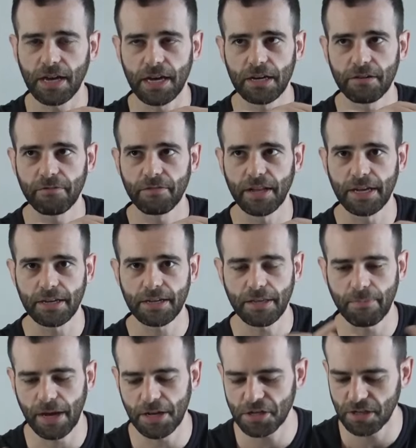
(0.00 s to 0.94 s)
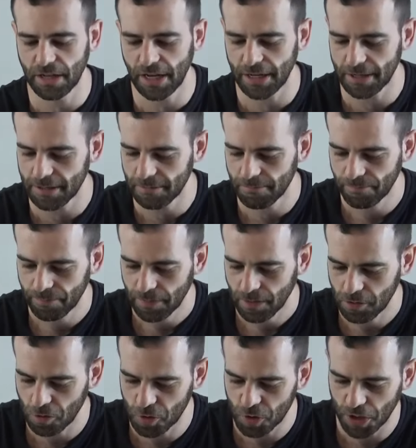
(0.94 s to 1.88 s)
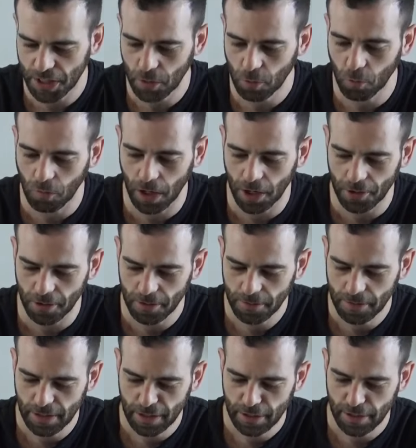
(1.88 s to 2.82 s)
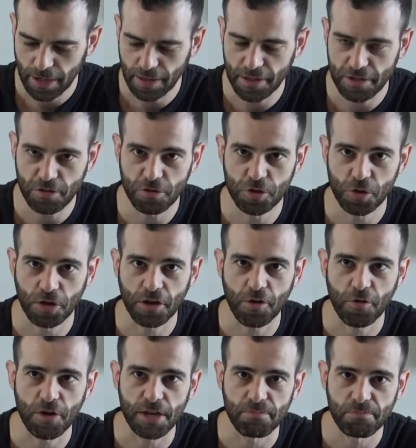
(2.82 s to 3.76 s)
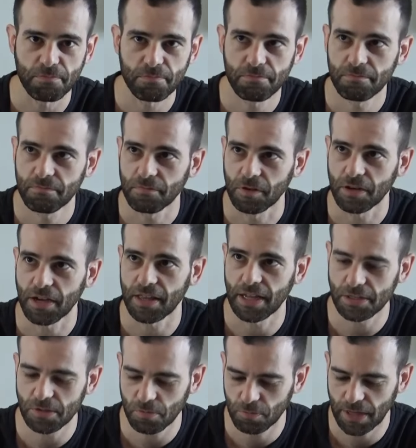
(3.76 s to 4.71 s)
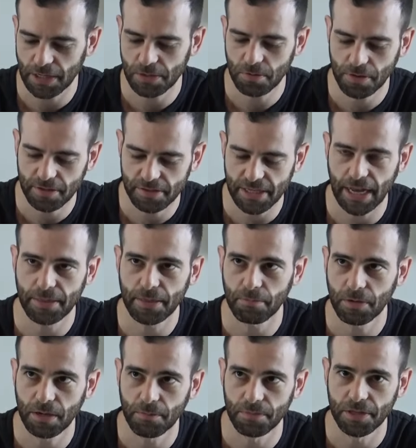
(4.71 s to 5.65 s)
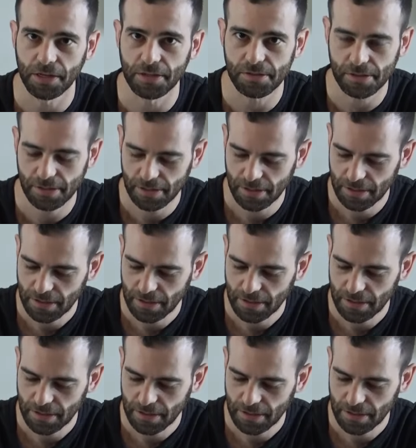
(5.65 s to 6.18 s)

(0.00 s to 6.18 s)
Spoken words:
Kind of like, imagine like you're drinking water and then you drink cream. Okay, that's what the xanthan gum does.